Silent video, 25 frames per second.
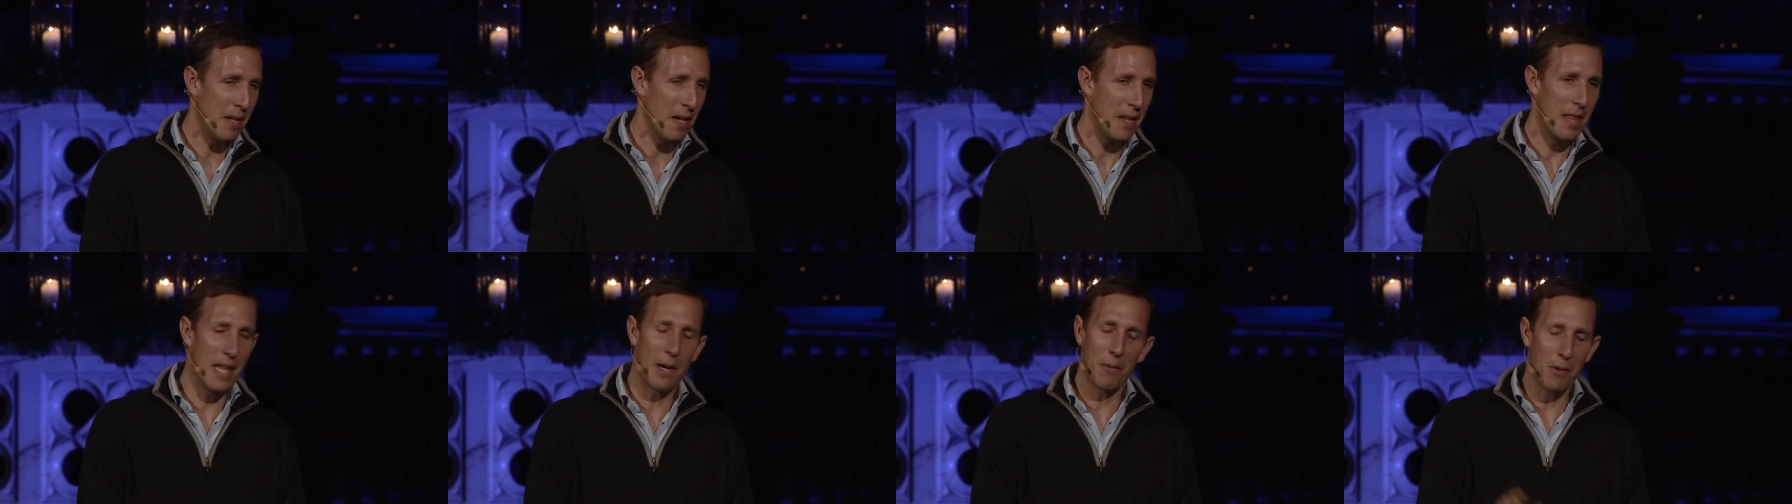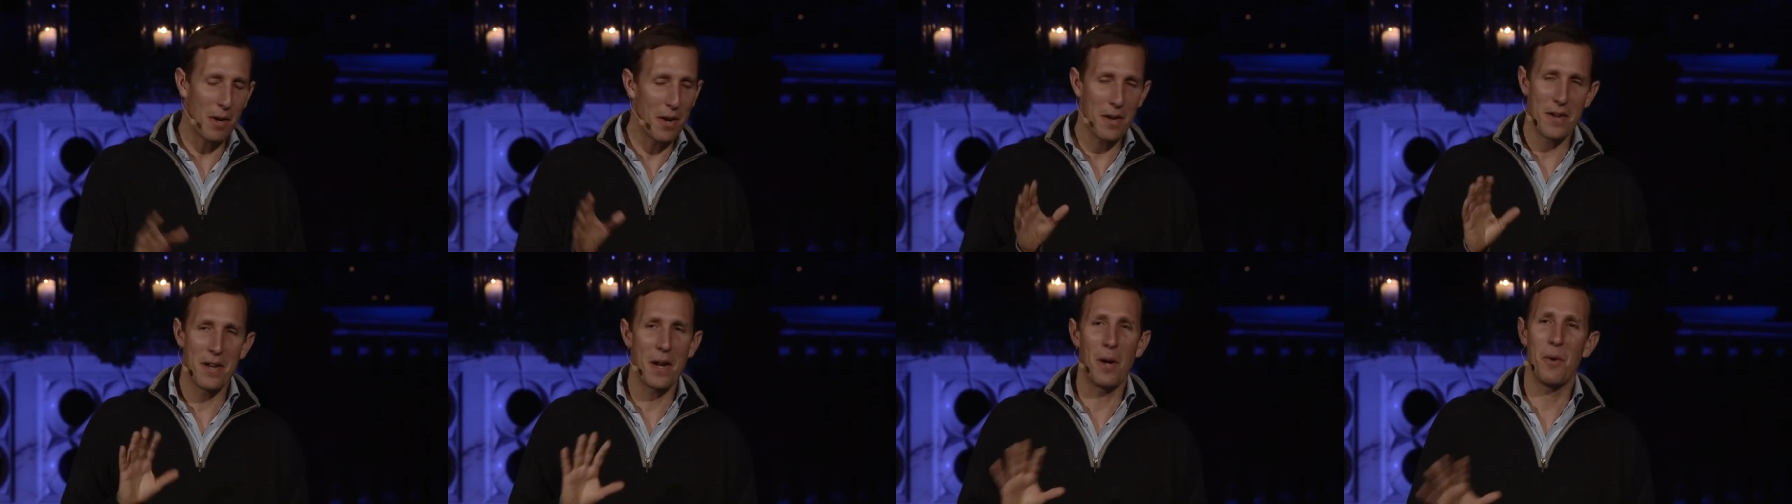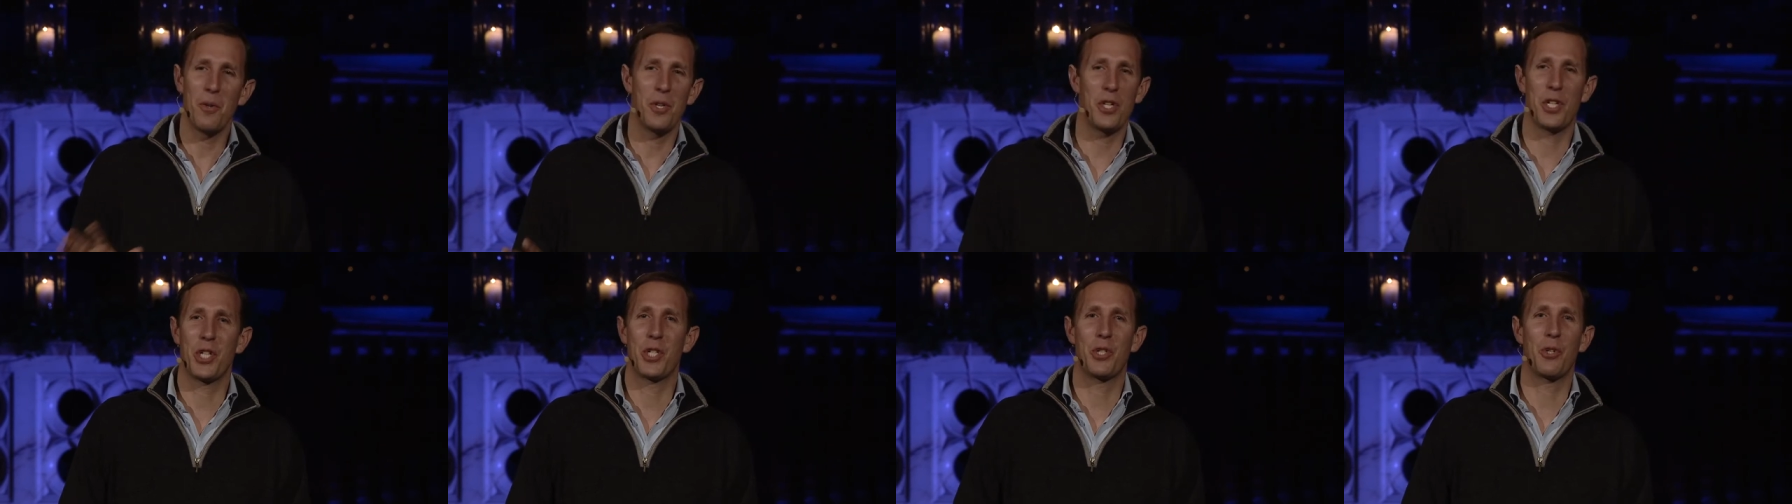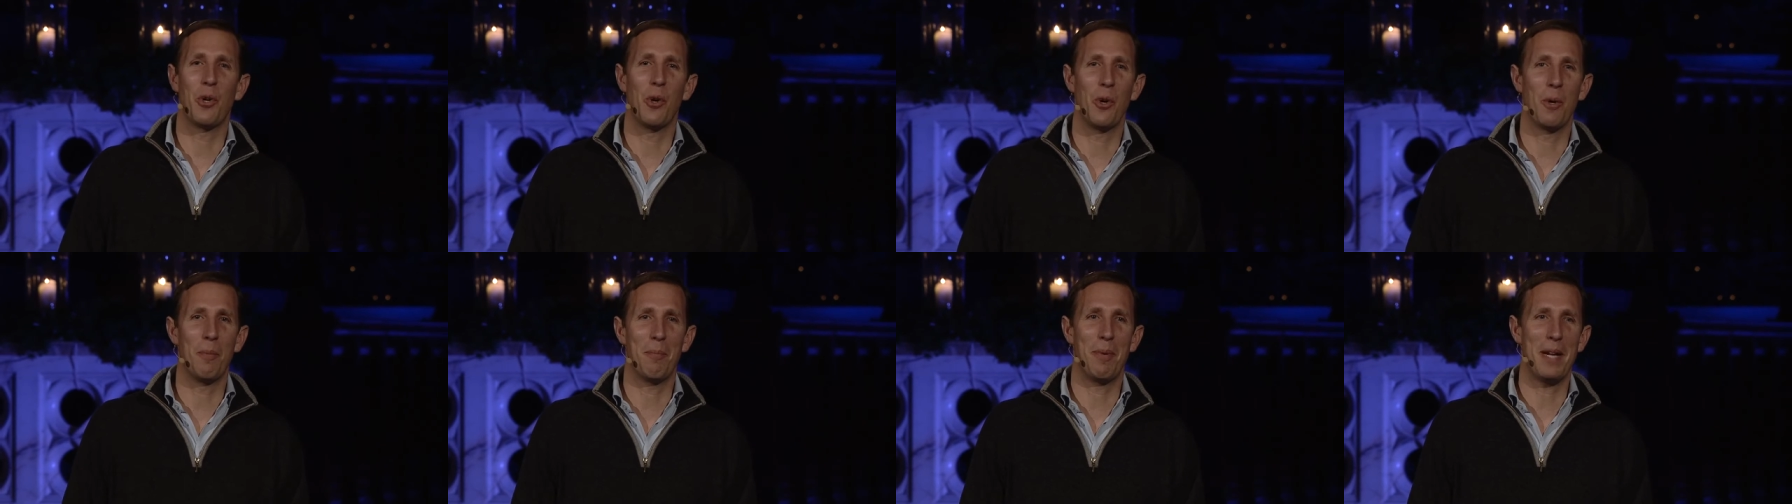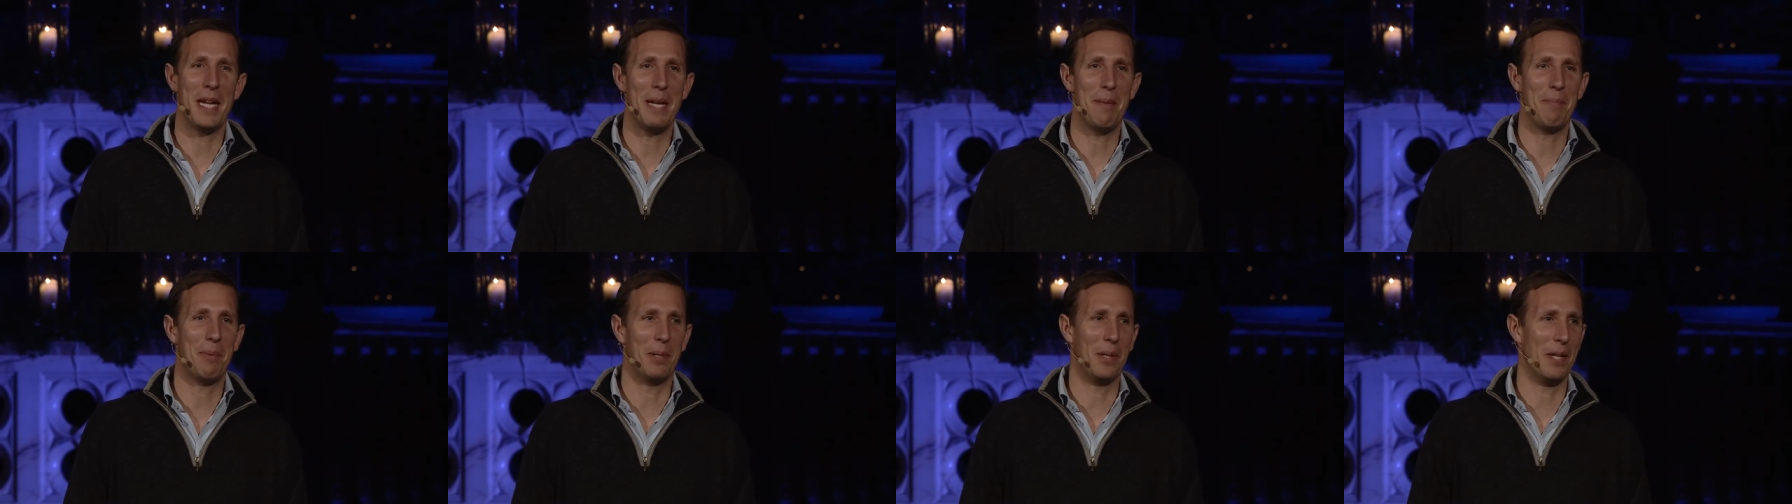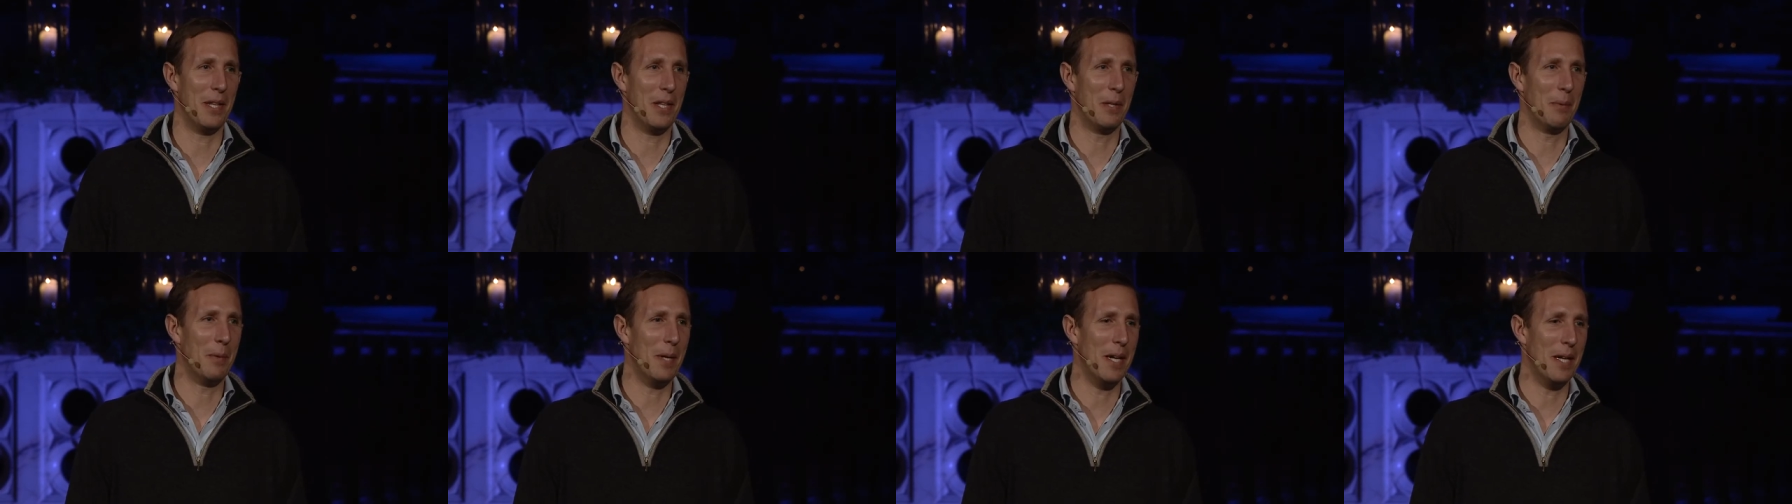There are no strong people
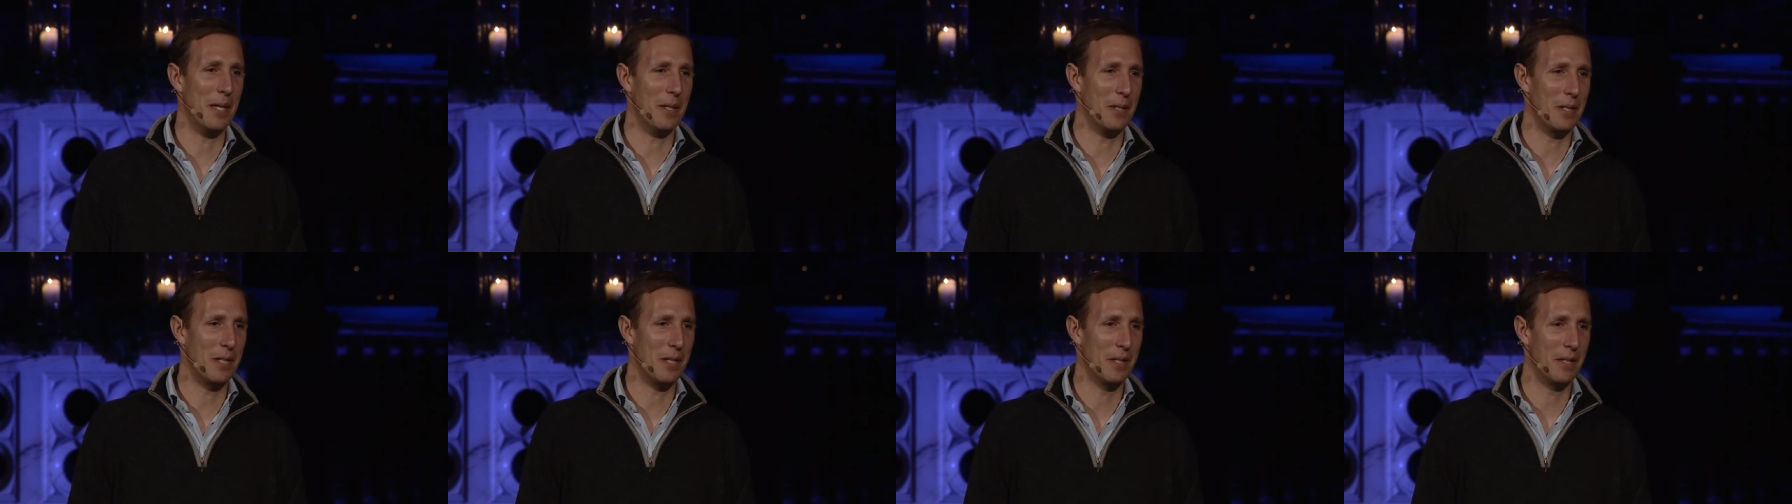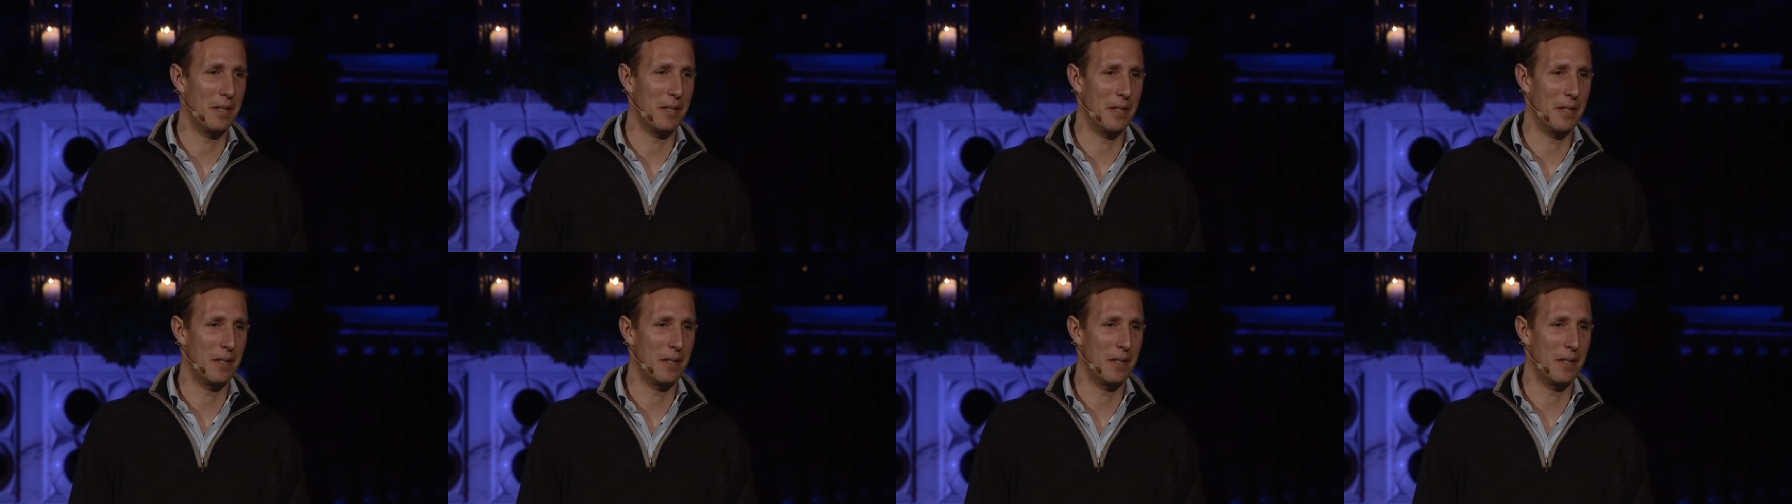in the world.